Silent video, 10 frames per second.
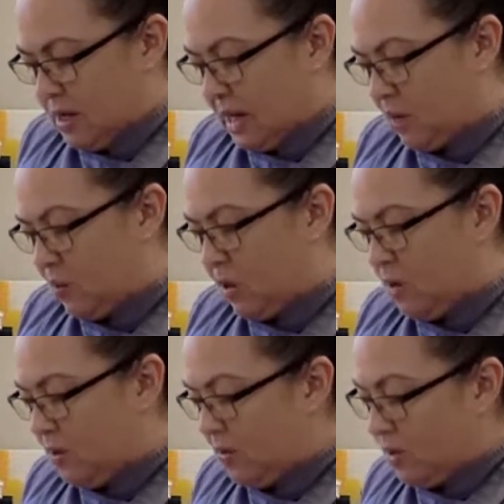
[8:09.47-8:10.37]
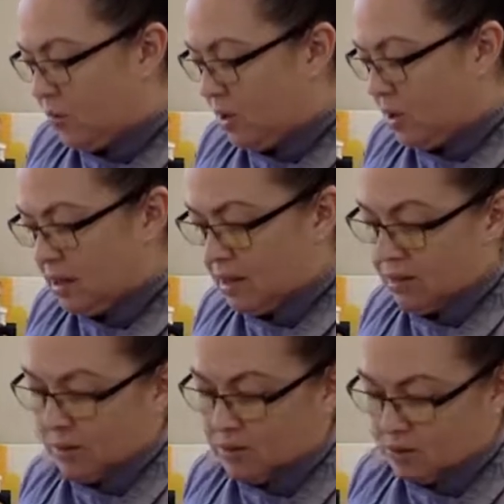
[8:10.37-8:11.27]
and we don't even read the
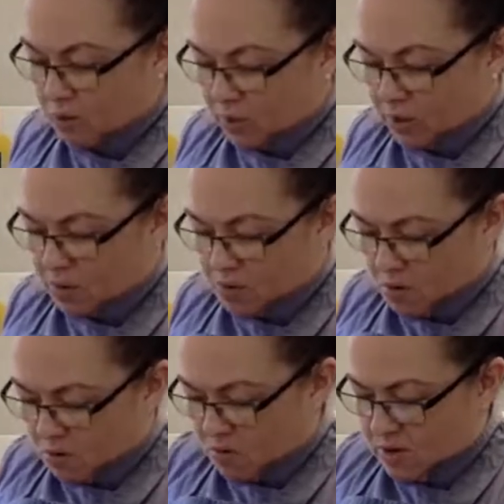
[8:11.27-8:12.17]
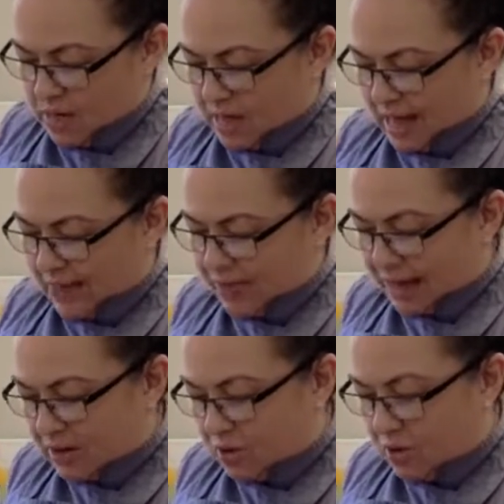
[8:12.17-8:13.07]
label, so we don't know. And
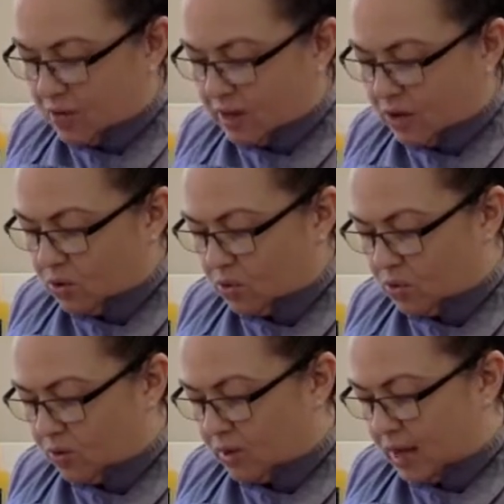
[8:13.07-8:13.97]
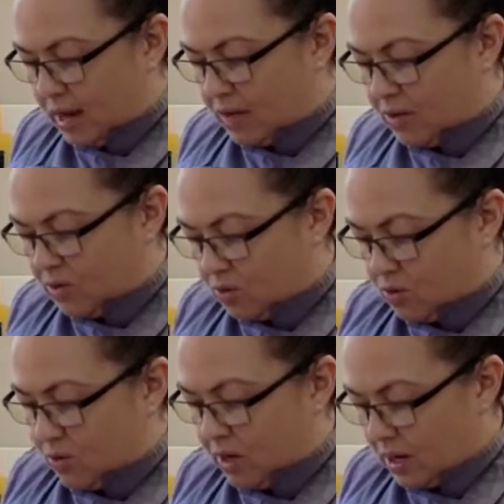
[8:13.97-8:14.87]
that corn they use for that is not
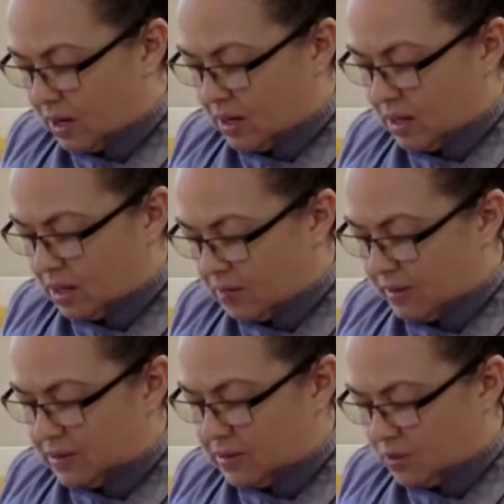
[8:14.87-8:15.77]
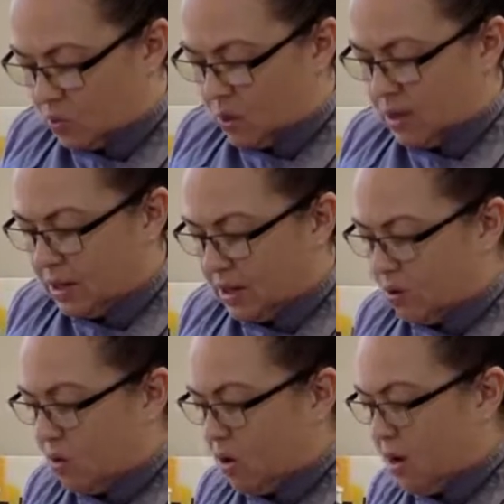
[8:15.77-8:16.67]
really the best quality
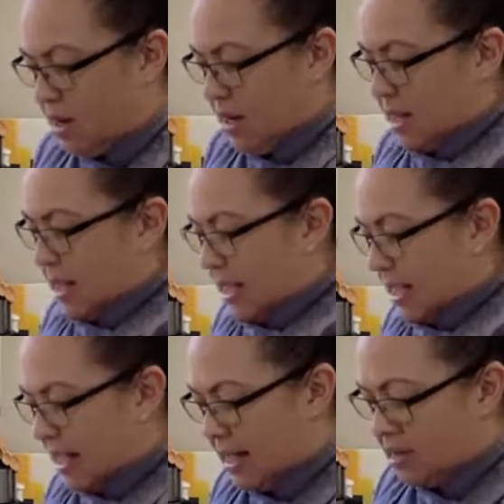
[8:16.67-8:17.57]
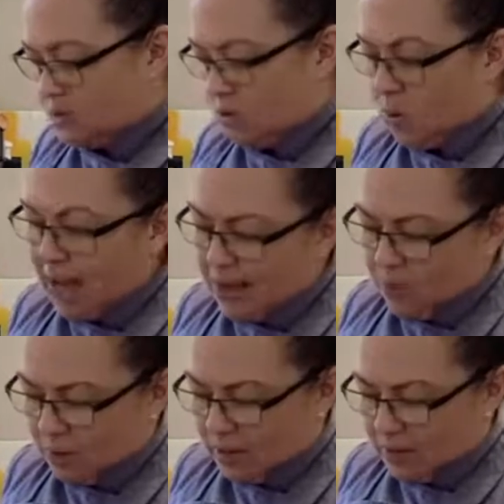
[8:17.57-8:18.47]
corn. So I
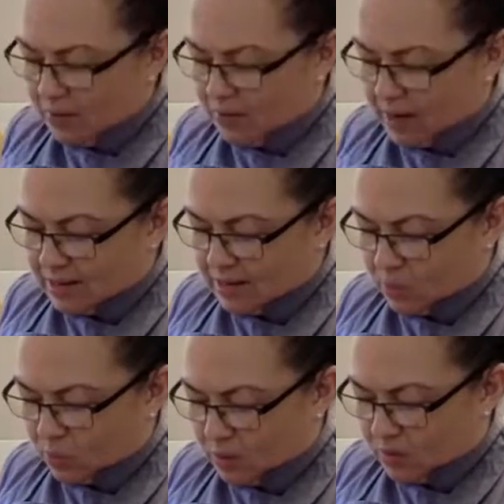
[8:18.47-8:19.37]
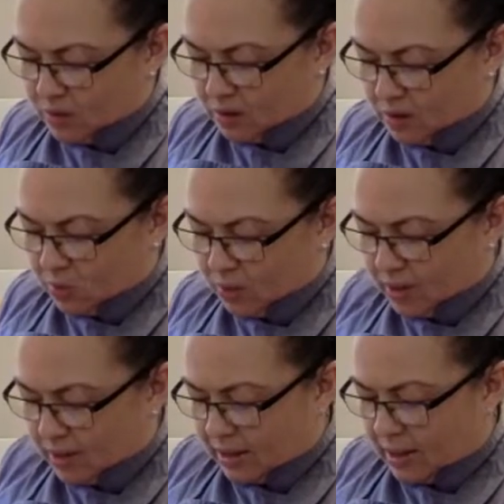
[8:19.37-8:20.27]
really advise that we start
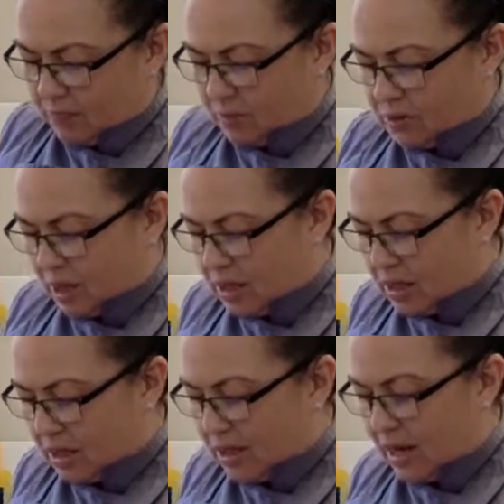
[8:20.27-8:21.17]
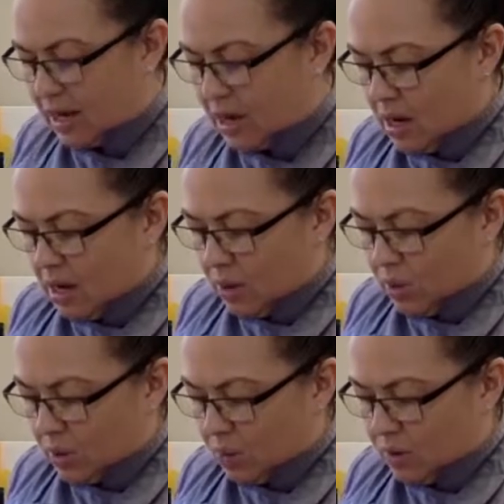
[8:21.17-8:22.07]
reading labels. I think that
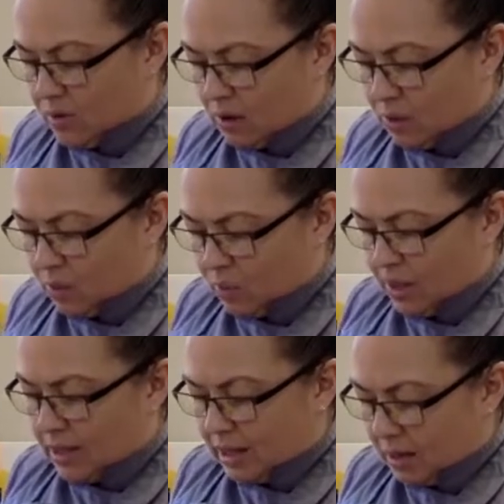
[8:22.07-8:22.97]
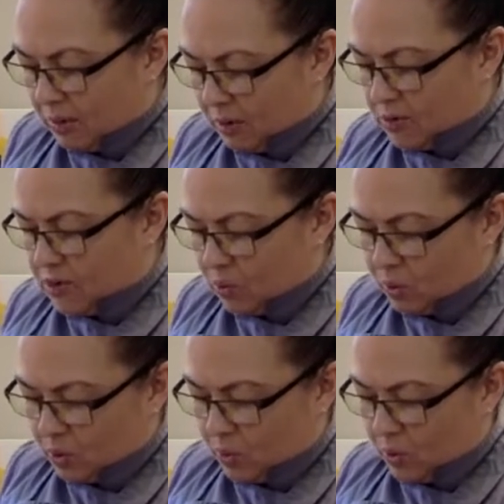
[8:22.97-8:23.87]
when we start reading labels and
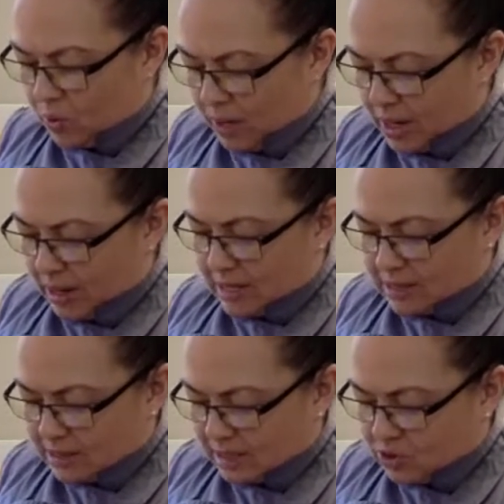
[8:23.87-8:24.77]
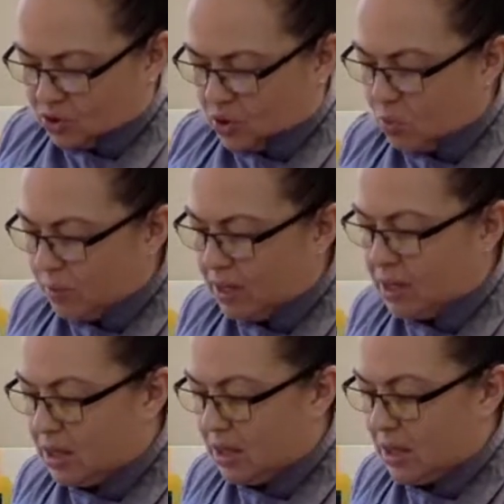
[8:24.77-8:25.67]
when we realize that so
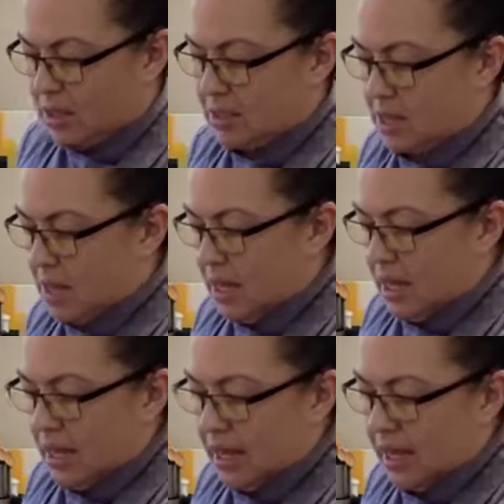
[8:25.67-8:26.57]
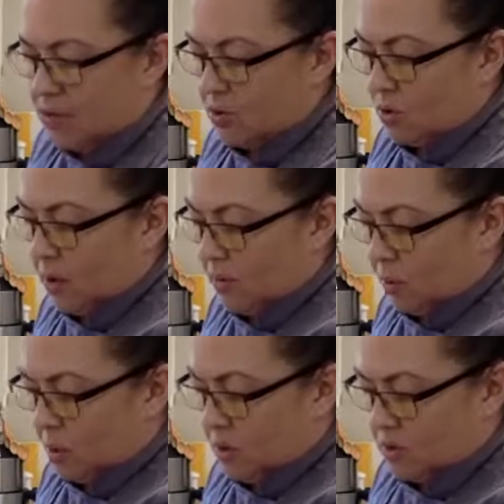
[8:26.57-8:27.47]
many things, so many
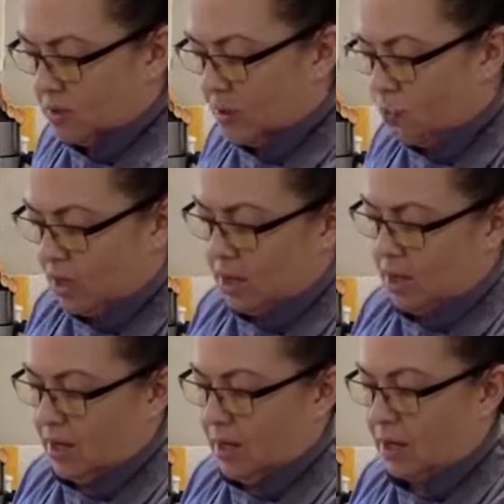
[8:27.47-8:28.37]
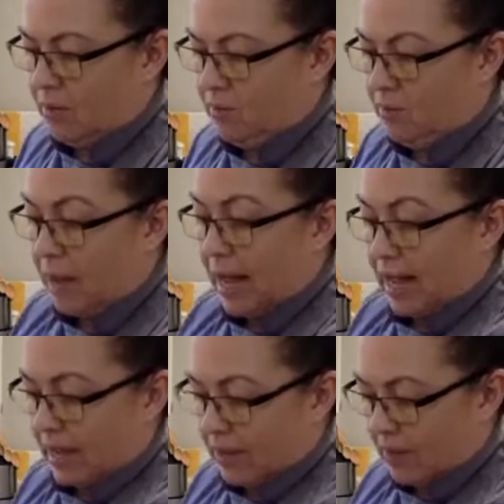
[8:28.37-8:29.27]
products that we
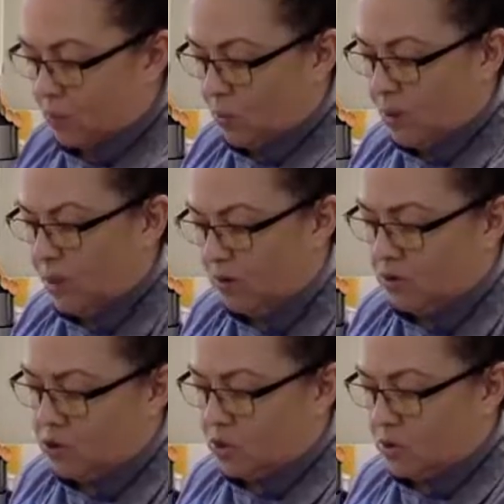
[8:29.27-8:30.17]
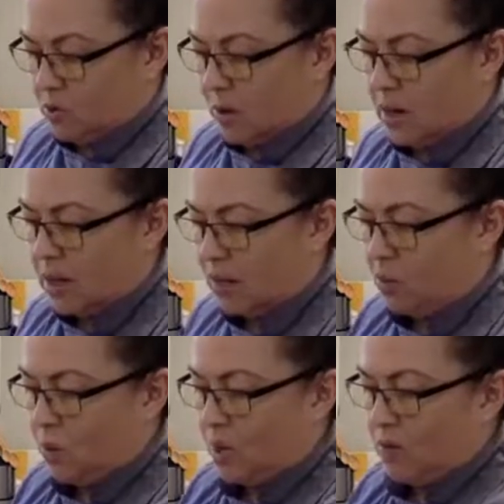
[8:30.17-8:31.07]
buy and that we give our children and
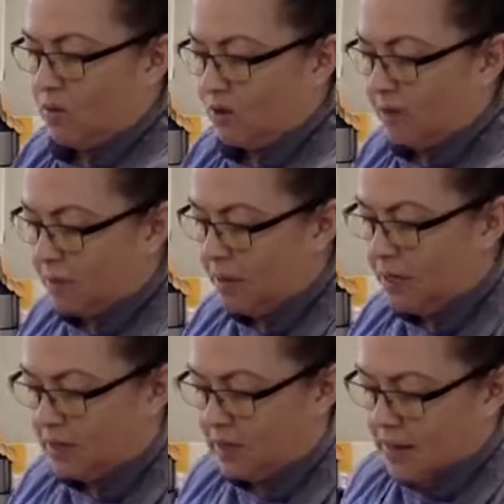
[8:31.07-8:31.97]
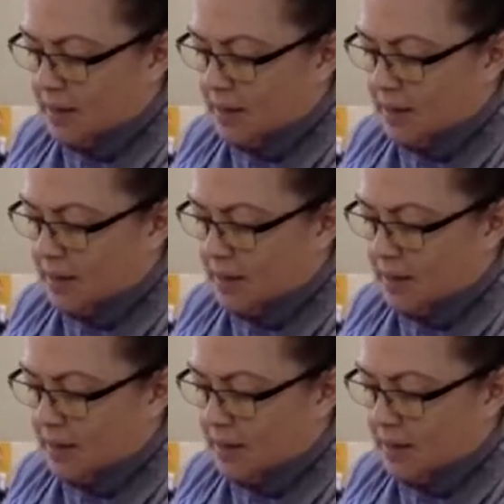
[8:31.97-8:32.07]
that we give our families